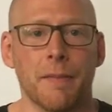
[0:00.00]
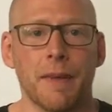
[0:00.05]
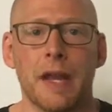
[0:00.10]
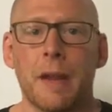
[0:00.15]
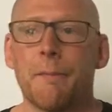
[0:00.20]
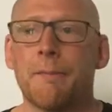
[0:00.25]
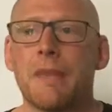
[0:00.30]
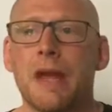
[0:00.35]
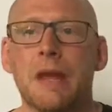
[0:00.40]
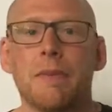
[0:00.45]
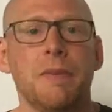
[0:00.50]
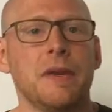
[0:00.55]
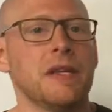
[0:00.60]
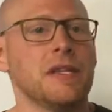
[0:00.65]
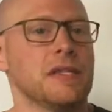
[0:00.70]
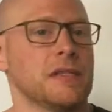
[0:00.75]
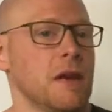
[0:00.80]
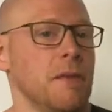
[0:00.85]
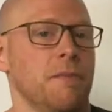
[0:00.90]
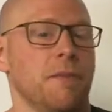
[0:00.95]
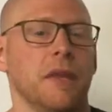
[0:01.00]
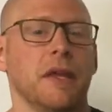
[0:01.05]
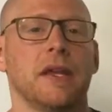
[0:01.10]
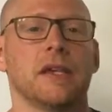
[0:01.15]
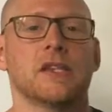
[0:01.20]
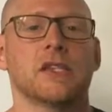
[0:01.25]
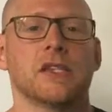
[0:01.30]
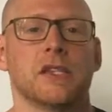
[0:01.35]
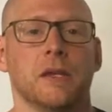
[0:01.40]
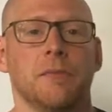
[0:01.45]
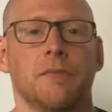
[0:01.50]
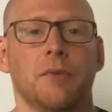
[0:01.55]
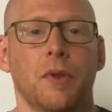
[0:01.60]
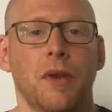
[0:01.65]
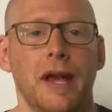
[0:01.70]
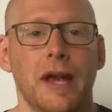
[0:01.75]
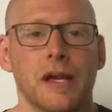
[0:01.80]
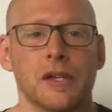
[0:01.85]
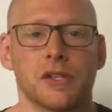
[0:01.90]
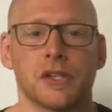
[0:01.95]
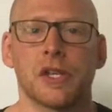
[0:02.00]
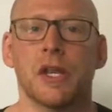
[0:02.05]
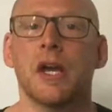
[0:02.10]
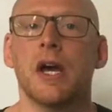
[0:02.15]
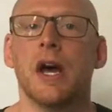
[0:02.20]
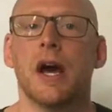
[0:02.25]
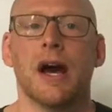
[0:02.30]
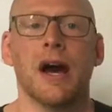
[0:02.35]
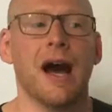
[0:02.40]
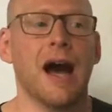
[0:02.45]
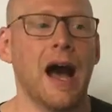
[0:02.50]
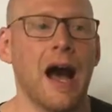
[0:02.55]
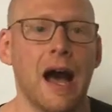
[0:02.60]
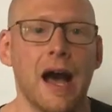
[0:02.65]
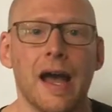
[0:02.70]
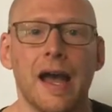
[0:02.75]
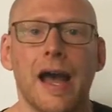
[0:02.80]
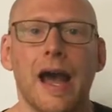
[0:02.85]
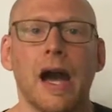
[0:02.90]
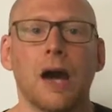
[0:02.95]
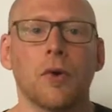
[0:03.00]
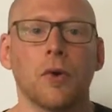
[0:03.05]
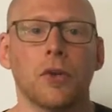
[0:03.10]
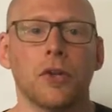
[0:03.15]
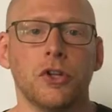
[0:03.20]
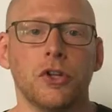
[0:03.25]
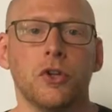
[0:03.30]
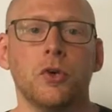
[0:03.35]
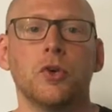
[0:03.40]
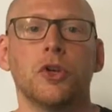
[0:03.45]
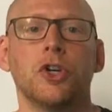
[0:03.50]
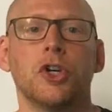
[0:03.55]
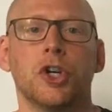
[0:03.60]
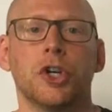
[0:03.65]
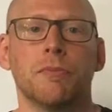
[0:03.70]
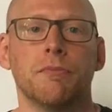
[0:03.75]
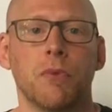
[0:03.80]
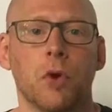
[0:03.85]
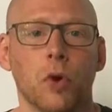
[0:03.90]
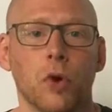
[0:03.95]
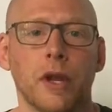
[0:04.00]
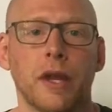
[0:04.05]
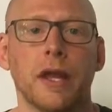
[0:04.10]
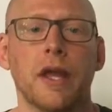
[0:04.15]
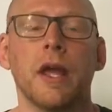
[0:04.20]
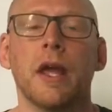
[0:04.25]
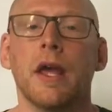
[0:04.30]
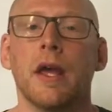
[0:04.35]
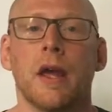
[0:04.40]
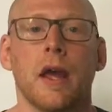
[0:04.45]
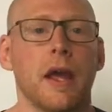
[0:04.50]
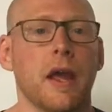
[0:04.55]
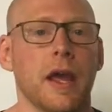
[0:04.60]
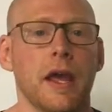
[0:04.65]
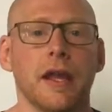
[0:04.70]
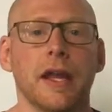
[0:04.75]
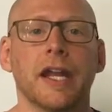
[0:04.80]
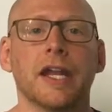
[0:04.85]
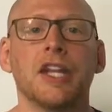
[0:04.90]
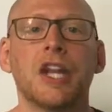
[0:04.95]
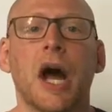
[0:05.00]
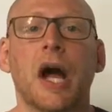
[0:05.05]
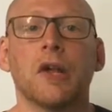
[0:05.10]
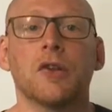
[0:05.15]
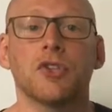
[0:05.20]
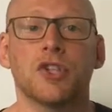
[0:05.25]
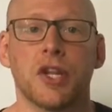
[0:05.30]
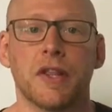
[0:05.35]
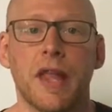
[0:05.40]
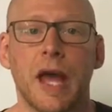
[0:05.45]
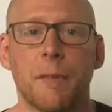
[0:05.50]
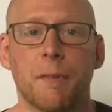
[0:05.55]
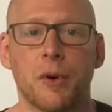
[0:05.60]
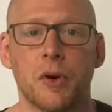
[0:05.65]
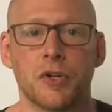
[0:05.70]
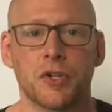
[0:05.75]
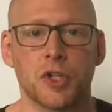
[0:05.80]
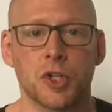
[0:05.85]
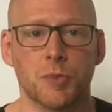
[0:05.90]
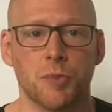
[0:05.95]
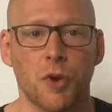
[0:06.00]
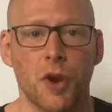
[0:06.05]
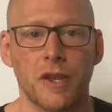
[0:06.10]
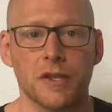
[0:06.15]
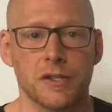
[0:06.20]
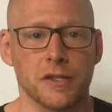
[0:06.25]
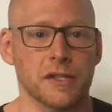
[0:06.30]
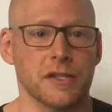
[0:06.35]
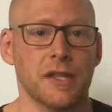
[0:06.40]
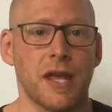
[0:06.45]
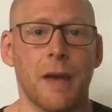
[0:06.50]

And it may be something as simple as a hi, how are you, good morning, and acknowledging that person's presence.